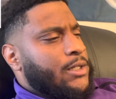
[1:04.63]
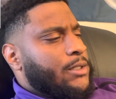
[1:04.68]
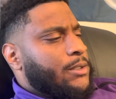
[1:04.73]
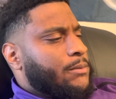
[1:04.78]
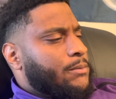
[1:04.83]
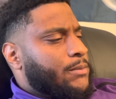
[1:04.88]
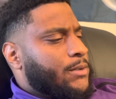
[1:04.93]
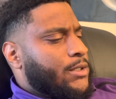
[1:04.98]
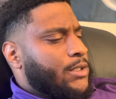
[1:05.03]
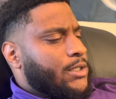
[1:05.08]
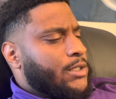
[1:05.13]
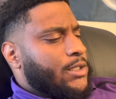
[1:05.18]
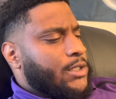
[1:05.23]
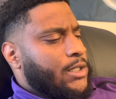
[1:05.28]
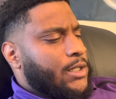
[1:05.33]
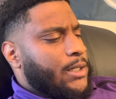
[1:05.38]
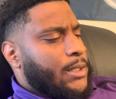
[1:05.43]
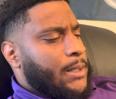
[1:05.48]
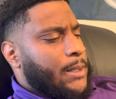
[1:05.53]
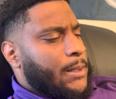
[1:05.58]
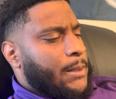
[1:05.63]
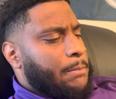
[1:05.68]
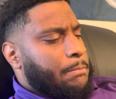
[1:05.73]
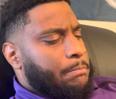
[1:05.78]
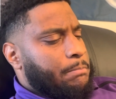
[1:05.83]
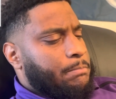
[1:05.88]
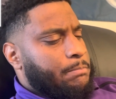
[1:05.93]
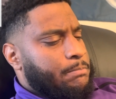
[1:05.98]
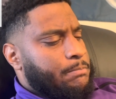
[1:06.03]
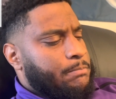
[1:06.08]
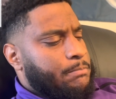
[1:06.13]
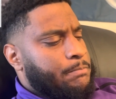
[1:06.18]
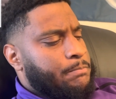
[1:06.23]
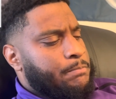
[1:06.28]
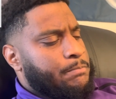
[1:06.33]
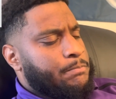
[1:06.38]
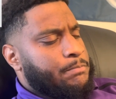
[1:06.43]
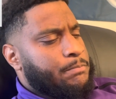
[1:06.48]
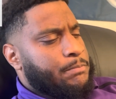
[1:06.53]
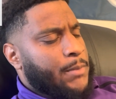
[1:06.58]
But I
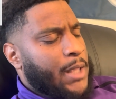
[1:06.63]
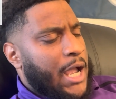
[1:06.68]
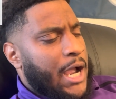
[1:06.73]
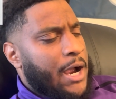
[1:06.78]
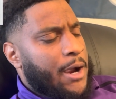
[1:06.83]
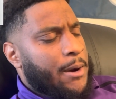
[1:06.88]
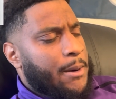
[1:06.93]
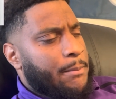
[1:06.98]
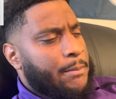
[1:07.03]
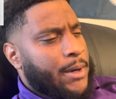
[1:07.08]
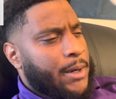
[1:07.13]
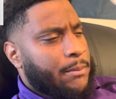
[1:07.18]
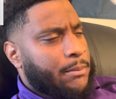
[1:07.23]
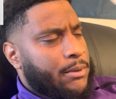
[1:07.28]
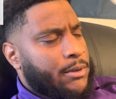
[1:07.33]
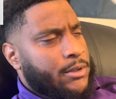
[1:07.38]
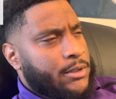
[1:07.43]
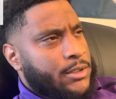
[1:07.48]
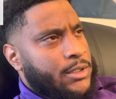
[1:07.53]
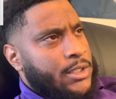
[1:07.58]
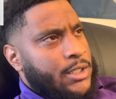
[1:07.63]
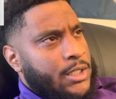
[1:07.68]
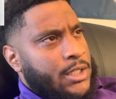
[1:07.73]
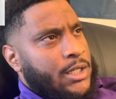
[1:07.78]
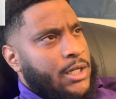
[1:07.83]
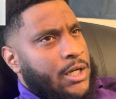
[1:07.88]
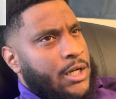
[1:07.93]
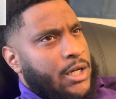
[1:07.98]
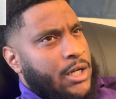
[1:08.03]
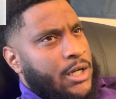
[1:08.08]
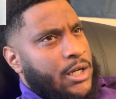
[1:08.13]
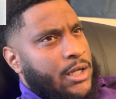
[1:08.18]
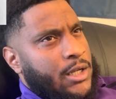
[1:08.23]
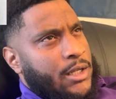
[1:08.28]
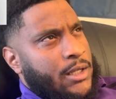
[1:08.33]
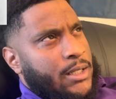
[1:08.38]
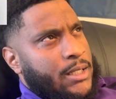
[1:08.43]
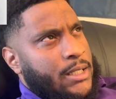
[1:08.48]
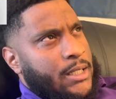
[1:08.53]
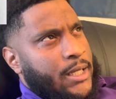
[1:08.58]
remember
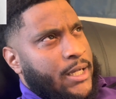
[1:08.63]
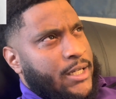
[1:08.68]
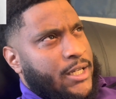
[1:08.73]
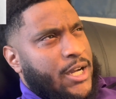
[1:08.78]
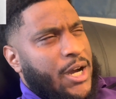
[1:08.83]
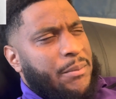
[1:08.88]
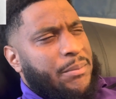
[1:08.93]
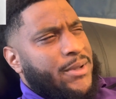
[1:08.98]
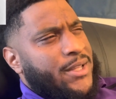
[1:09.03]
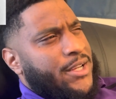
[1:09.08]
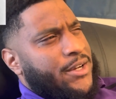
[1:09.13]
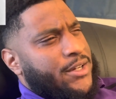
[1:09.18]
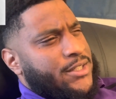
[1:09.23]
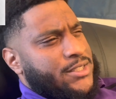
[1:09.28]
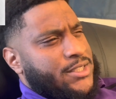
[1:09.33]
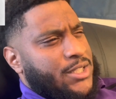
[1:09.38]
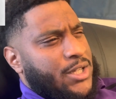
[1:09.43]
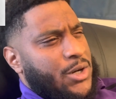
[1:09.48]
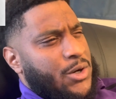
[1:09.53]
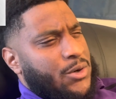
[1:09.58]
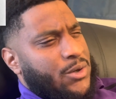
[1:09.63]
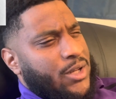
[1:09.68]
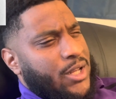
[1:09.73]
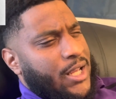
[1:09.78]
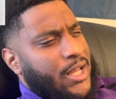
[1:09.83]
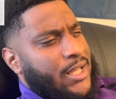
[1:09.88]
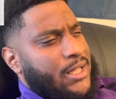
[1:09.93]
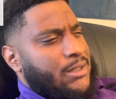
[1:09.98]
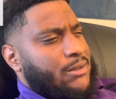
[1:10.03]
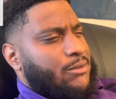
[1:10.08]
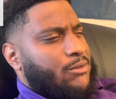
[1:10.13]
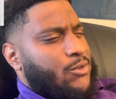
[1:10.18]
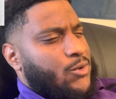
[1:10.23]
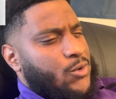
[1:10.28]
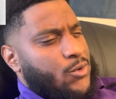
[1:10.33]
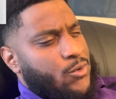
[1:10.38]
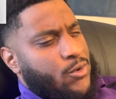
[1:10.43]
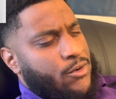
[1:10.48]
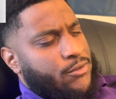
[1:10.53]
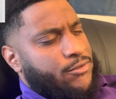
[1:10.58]
a couple years ago, like,
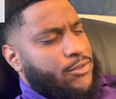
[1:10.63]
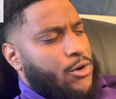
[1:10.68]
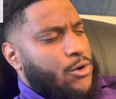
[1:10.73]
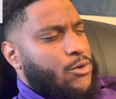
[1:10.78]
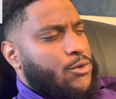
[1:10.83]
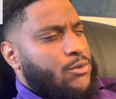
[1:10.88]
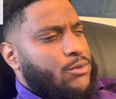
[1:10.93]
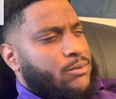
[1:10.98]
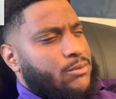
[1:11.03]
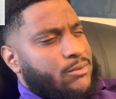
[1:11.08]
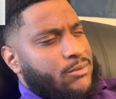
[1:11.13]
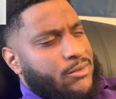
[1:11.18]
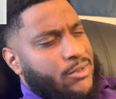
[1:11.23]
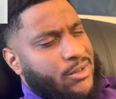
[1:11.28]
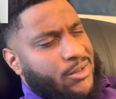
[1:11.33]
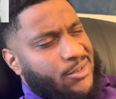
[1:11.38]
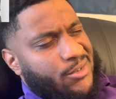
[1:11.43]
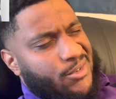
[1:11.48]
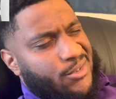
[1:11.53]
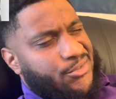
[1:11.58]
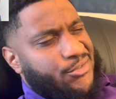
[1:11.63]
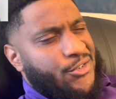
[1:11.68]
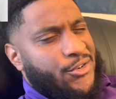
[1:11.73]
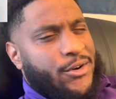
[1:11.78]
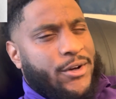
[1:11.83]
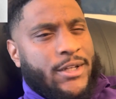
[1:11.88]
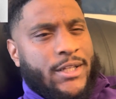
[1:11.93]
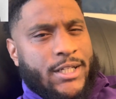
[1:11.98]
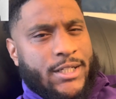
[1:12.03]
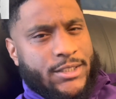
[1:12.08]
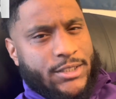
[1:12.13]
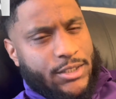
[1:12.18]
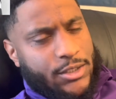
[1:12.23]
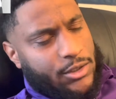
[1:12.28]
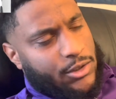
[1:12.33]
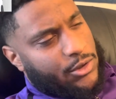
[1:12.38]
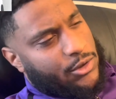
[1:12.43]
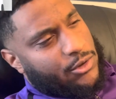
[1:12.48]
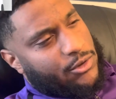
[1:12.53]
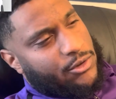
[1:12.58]
well, four or five years
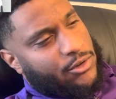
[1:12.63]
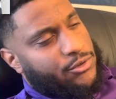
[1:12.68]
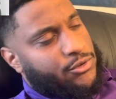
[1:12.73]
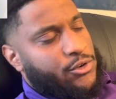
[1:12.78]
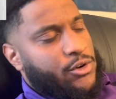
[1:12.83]
ago.